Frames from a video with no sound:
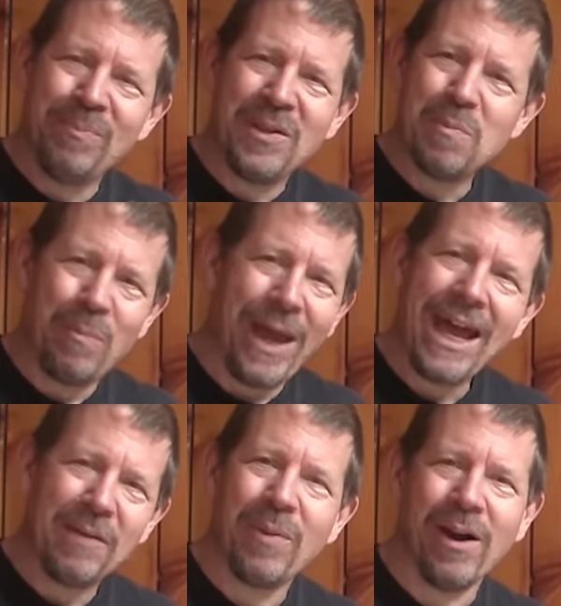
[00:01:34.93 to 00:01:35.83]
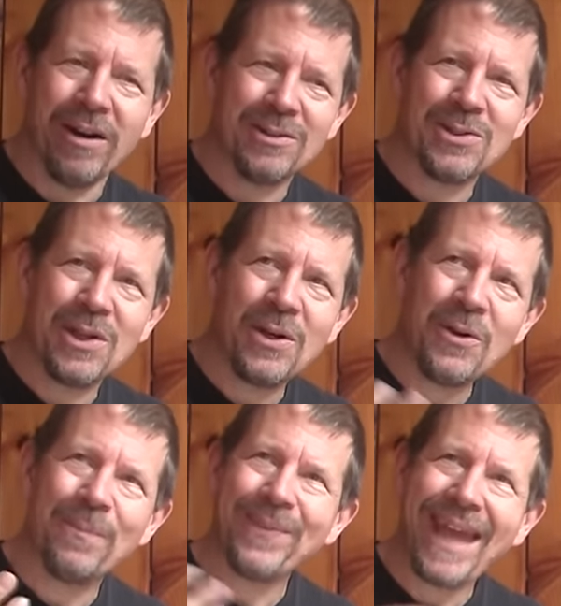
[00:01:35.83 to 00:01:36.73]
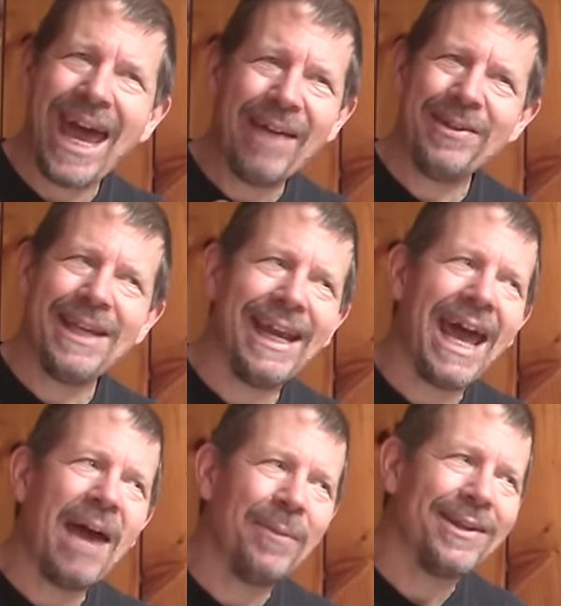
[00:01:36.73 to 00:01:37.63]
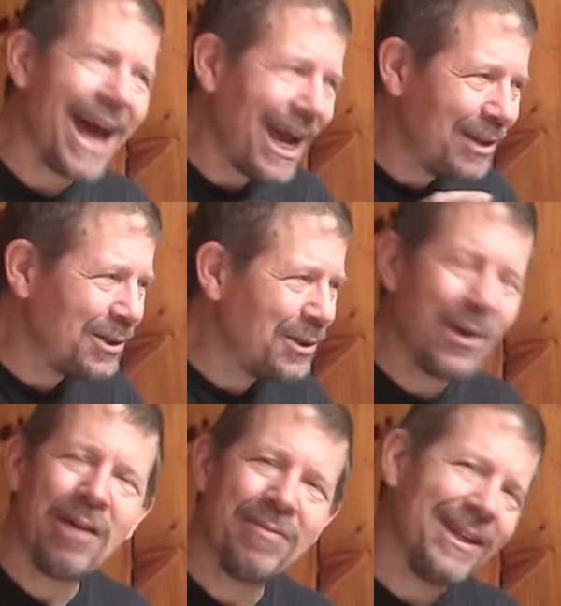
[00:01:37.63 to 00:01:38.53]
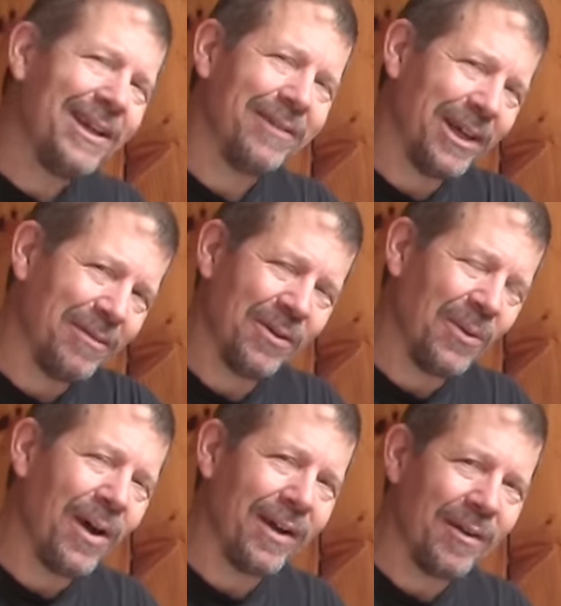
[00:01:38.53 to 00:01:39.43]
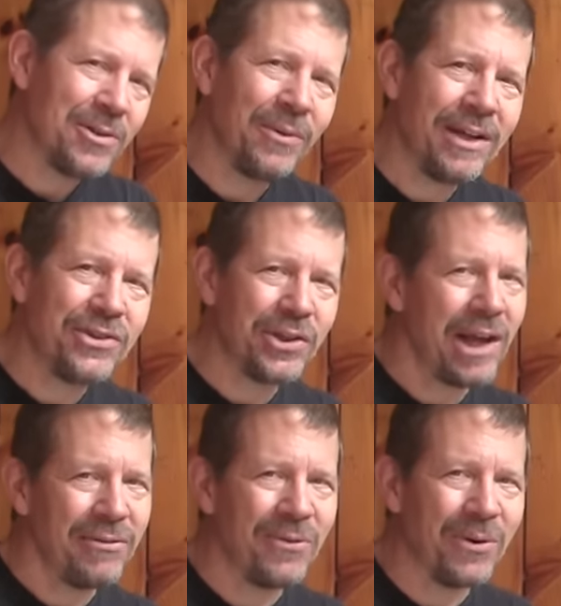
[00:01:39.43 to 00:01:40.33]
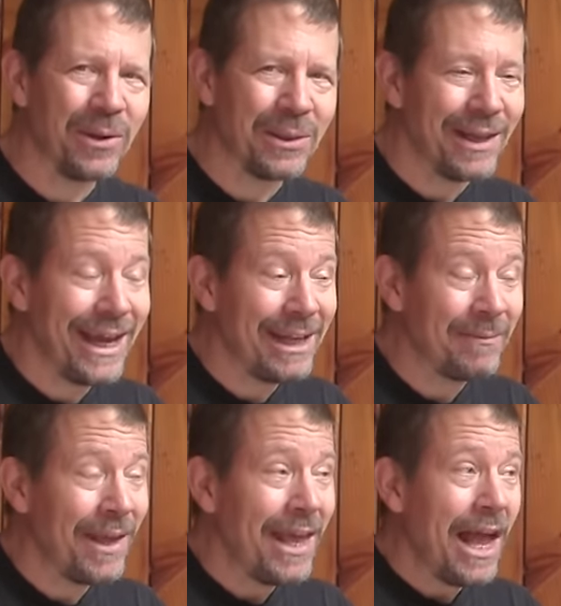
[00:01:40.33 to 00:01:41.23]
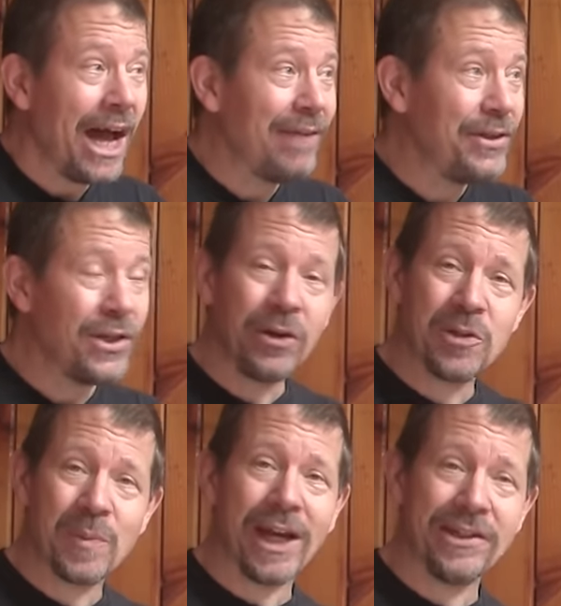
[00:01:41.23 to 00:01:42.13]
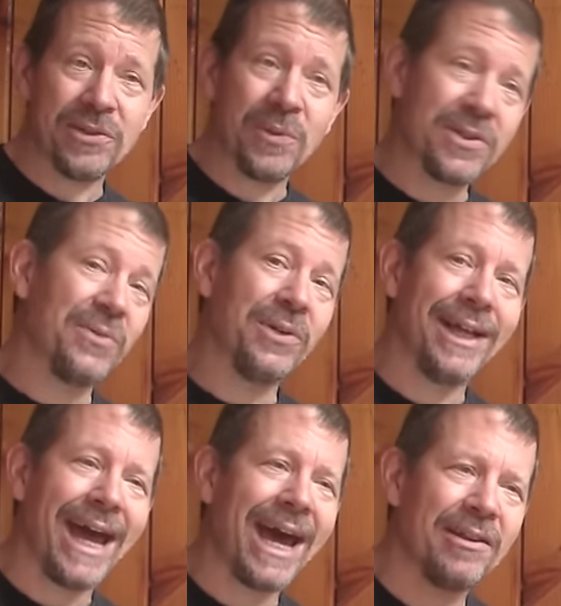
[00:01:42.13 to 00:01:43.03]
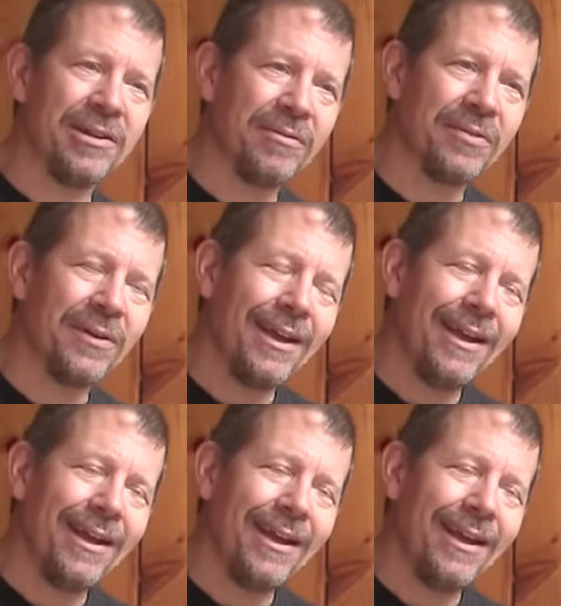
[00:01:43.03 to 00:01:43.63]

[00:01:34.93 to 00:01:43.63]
this bad part. So after that happened, I turned off the internet for a while. It's around July fourth, and I don't know if you noticed, but I just wasn't really active.